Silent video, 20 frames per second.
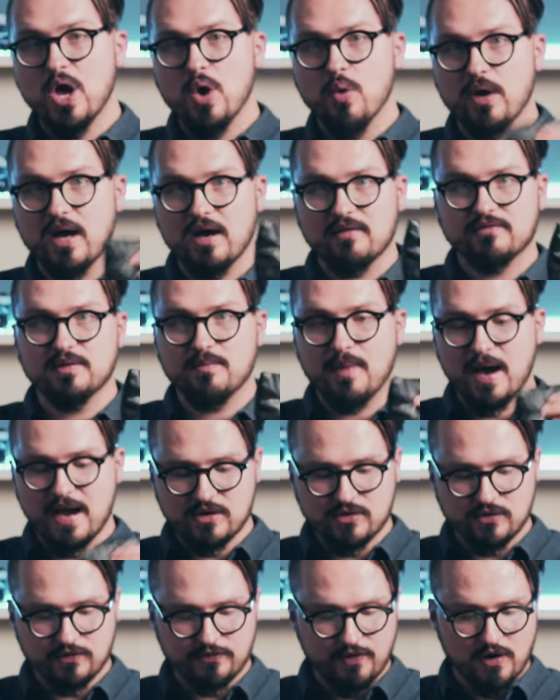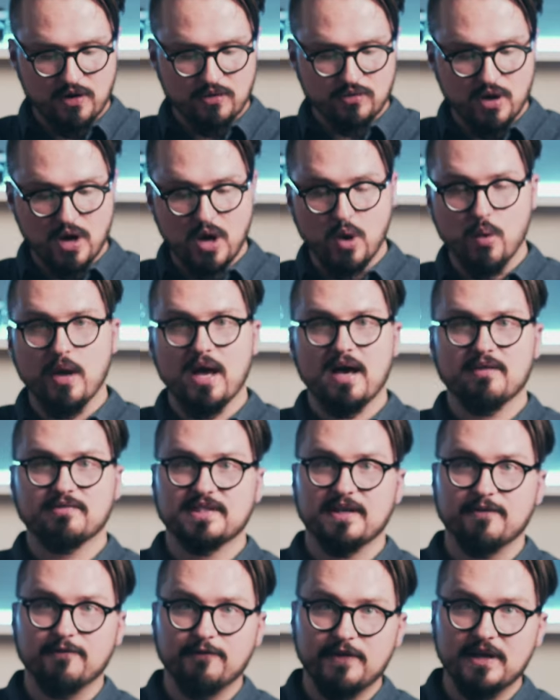we have the microphone, we have
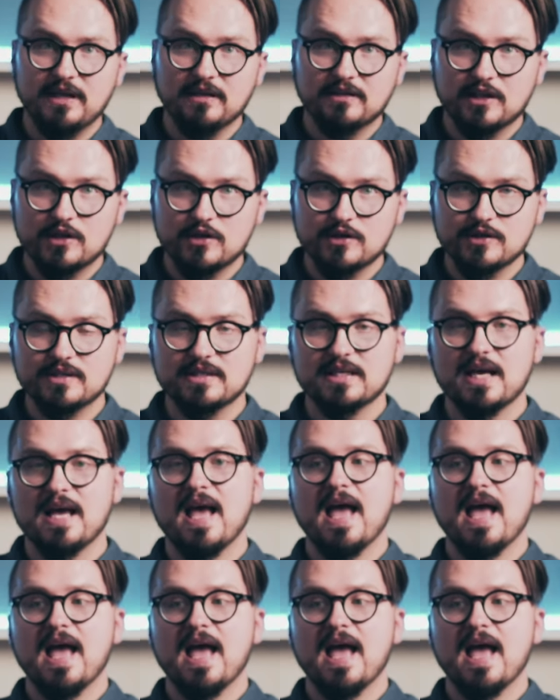some filters,